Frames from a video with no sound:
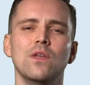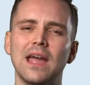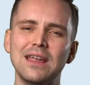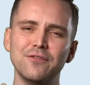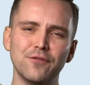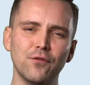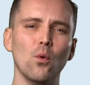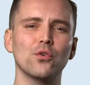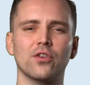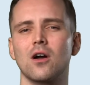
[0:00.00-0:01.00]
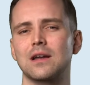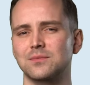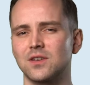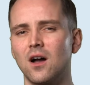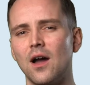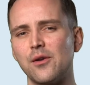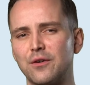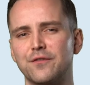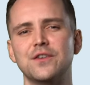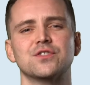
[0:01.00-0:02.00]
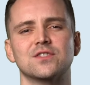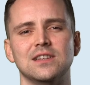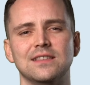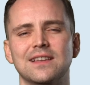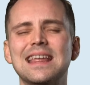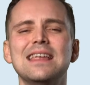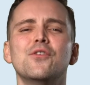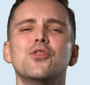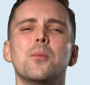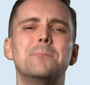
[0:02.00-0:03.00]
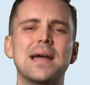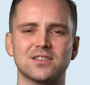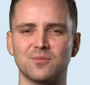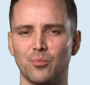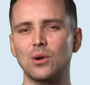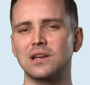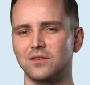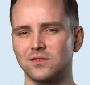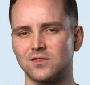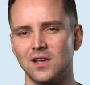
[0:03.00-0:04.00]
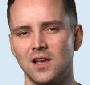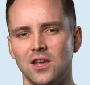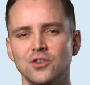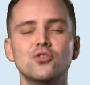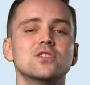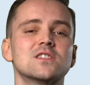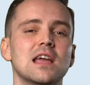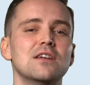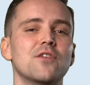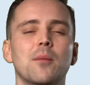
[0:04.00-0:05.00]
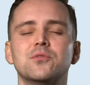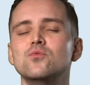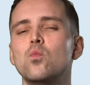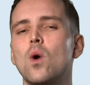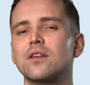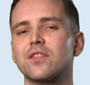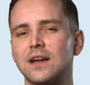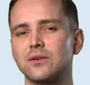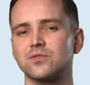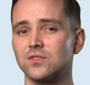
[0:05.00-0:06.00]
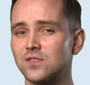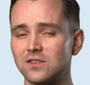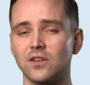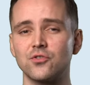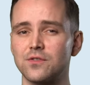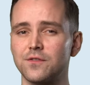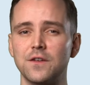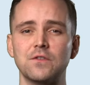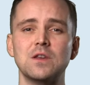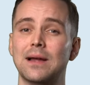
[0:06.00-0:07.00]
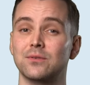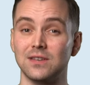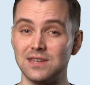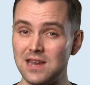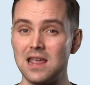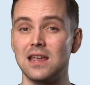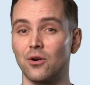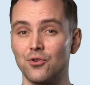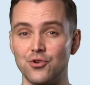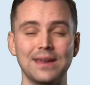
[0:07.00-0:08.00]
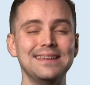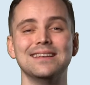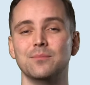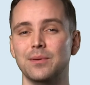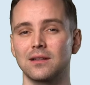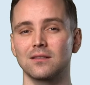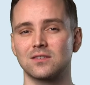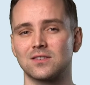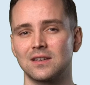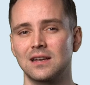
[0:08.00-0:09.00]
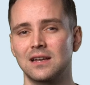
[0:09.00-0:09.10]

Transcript: With a 4 times higher efficiency than even the best boilers, you can save up to £1,650 a year on your heating bills.